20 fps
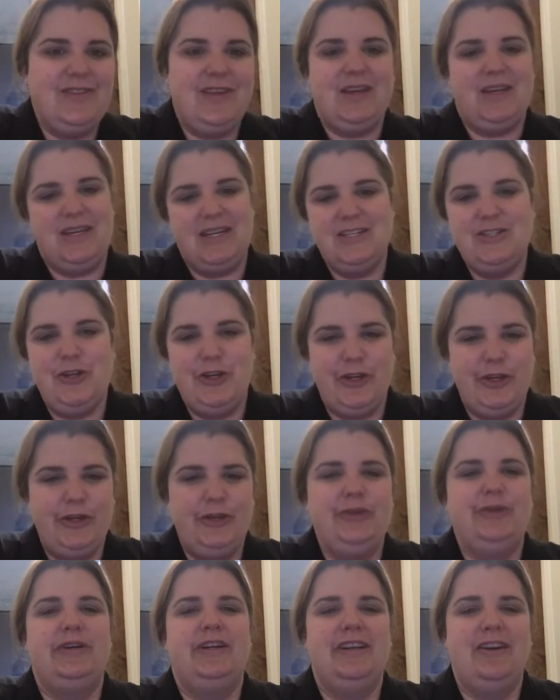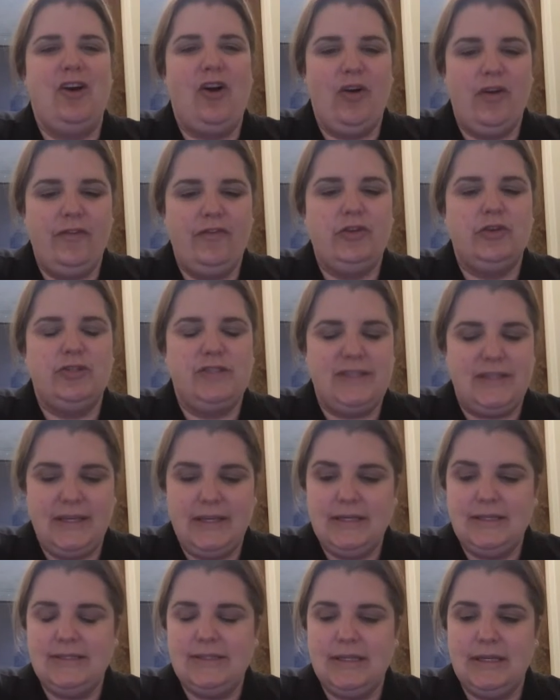they need to, and all of those
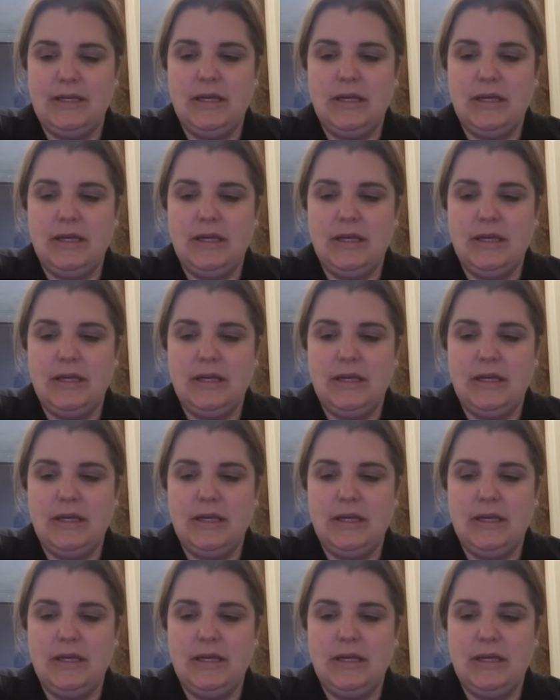things.